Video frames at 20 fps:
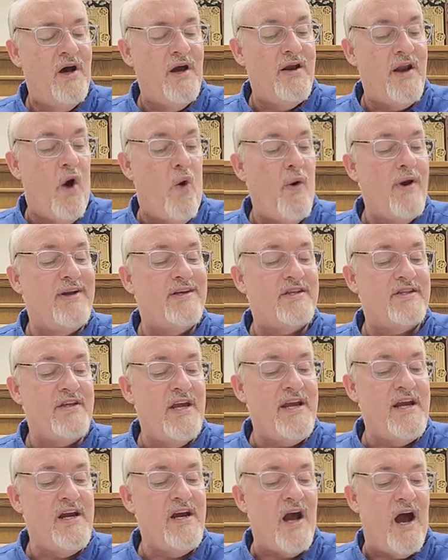No one has
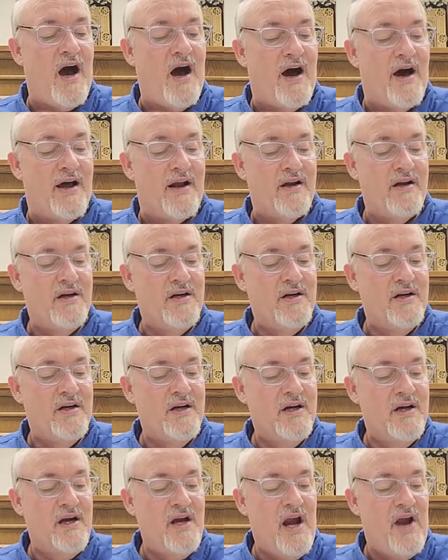seen God.
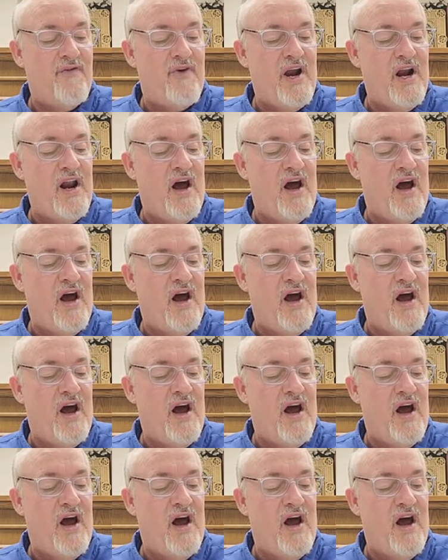If we